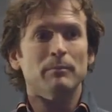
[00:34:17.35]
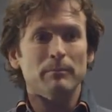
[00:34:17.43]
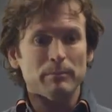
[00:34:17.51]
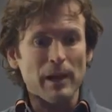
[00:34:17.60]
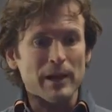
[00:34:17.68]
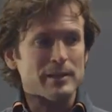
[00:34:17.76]

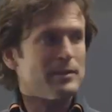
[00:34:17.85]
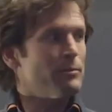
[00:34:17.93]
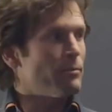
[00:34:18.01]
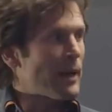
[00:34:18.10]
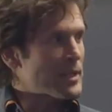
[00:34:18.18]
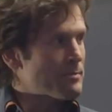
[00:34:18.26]
Plus,
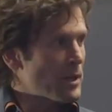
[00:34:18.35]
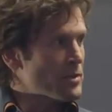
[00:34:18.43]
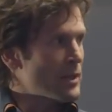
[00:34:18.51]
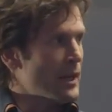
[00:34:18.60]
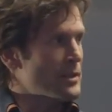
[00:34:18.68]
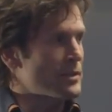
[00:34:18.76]
by
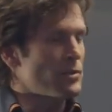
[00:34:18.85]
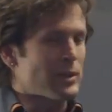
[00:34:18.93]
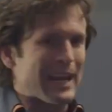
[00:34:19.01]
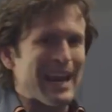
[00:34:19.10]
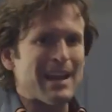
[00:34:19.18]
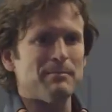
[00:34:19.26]
specializing, you
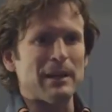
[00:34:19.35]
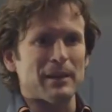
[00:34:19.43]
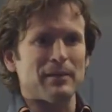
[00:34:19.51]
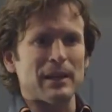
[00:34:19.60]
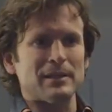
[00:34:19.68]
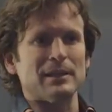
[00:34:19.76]
can
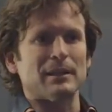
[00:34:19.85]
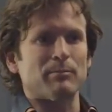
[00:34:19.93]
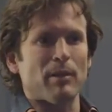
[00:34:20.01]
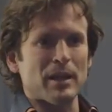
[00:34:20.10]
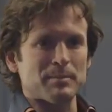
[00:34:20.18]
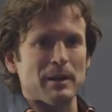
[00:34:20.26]
make things like
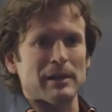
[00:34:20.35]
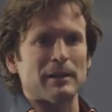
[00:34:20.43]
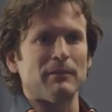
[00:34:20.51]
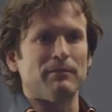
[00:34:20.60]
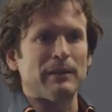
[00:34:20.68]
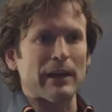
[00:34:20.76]

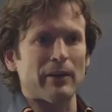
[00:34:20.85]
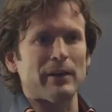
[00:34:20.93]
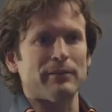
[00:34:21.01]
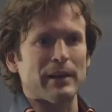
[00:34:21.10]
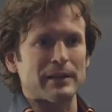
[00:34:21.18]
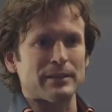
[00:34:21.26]
prospecting very
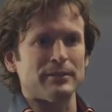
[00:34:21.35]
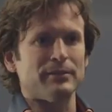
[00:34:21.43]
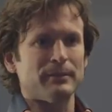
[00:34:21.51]
effective.